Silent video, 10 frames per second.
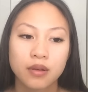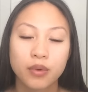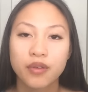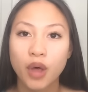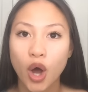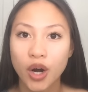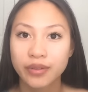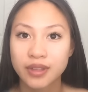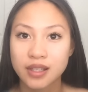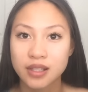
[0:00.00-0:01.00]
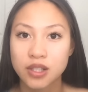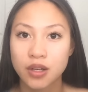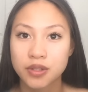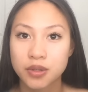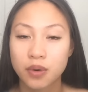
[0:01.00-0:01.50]
one of the hard things is
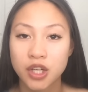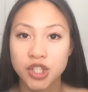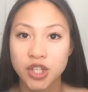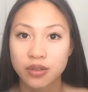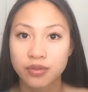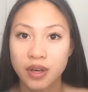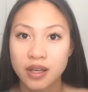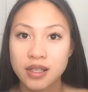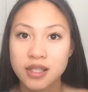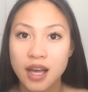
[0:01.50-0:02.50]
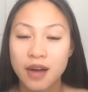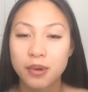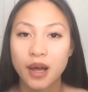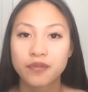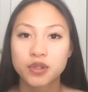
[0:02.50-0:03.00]
also washing your face. I
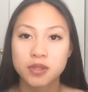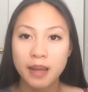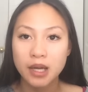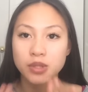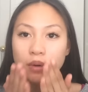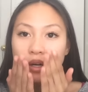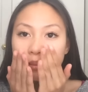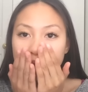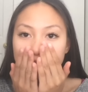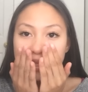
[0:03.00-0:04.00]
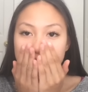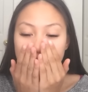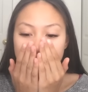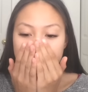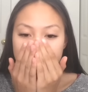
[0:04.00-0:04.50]
would have to splash water my face
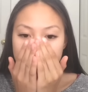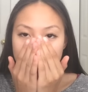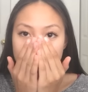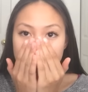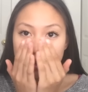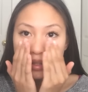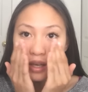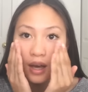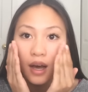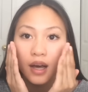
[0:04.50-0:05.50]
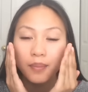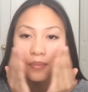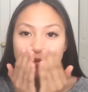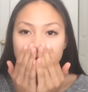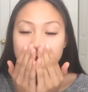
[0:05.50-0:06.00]
like this, slowly up
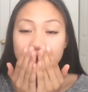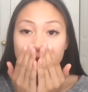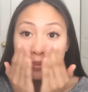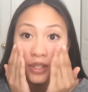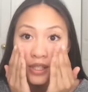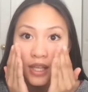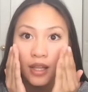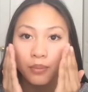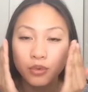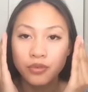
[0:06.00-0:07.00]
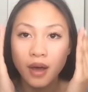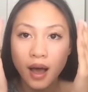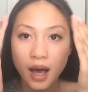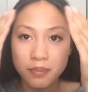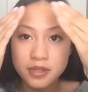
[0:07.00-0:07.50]
from downwards, and then move
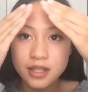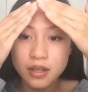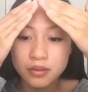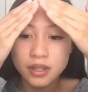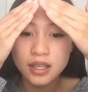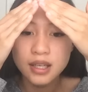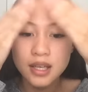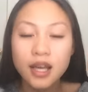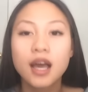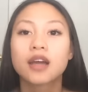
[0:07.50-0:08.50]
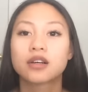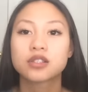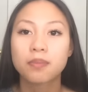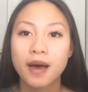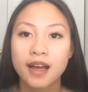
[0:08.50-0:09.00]
up slowly. And
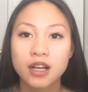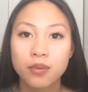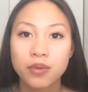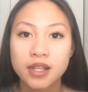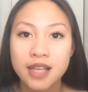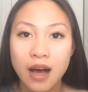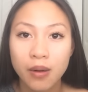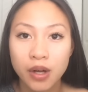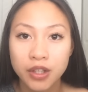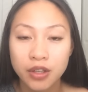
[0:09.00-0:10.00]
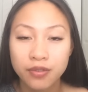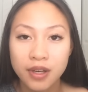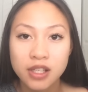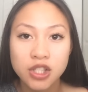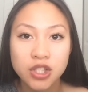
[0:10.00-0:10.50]
also patting with a towel on your
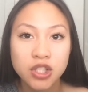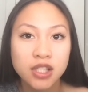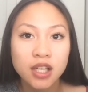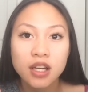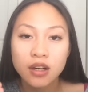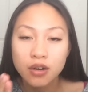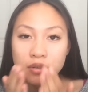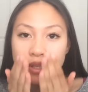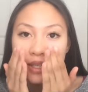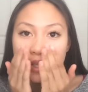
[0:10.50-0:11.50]
face. So just gonna go